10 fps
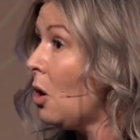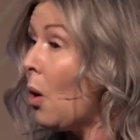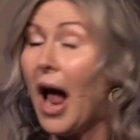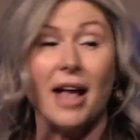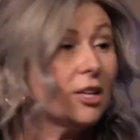
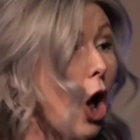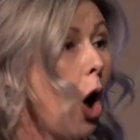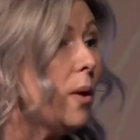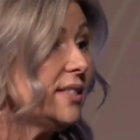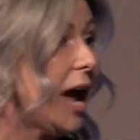Or has it
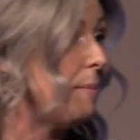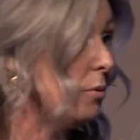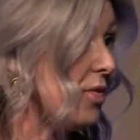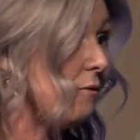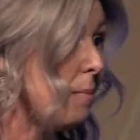always
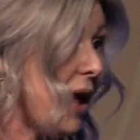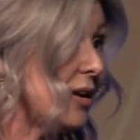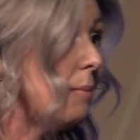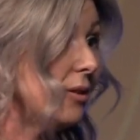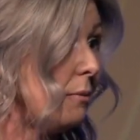happened with every
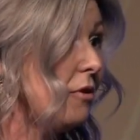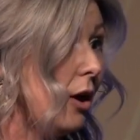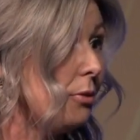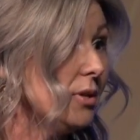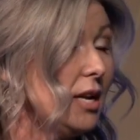pandemic that we've
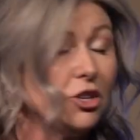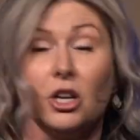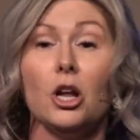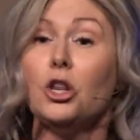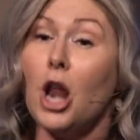gone through as a
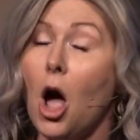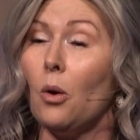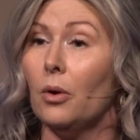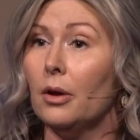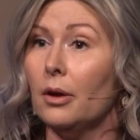nation? No.